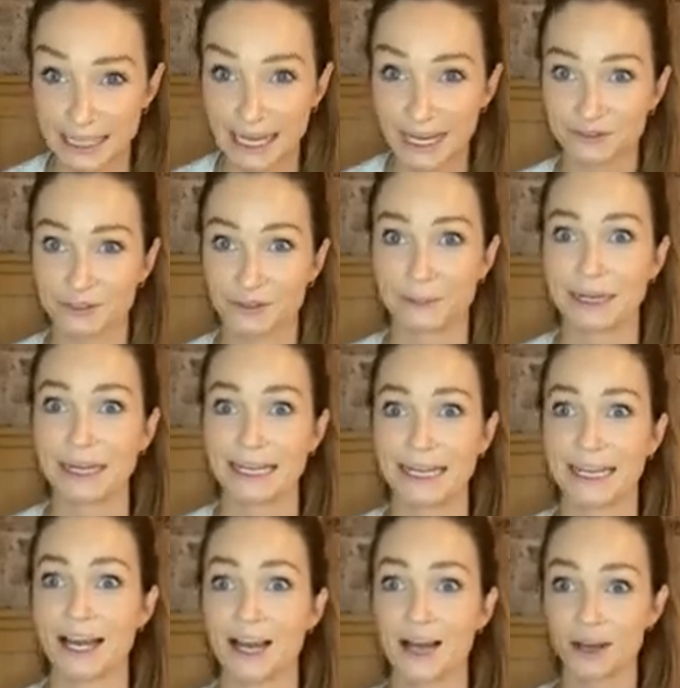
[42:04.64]
have to
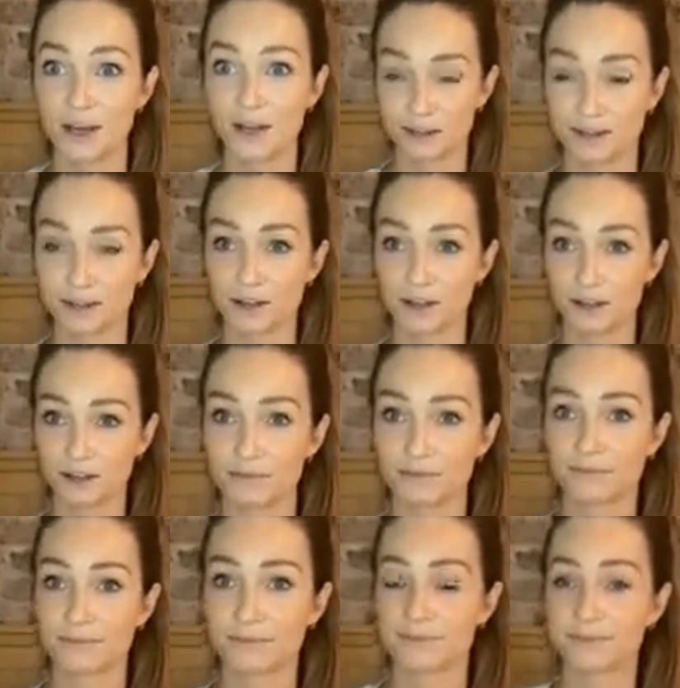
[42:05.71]
be,
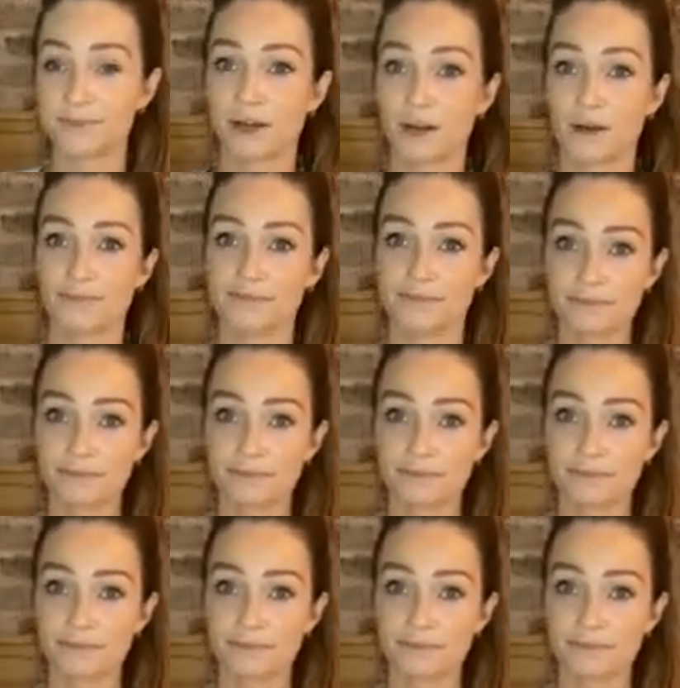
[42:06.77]
you know,